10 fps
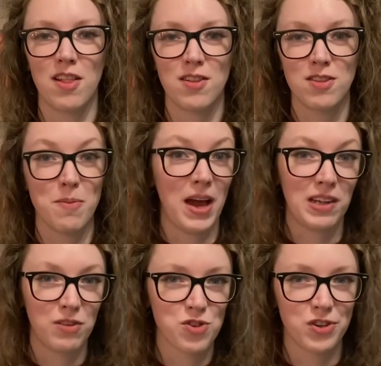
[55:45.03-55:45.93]
the Battle
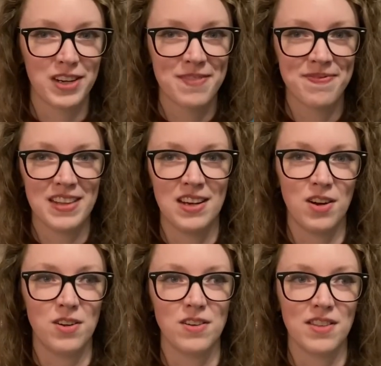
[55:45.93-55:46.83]
of Troy and
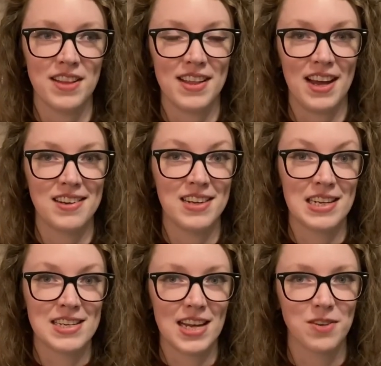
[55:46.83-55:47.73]
all that that
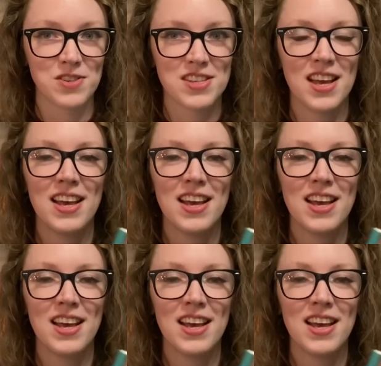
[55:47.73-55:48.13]
entails.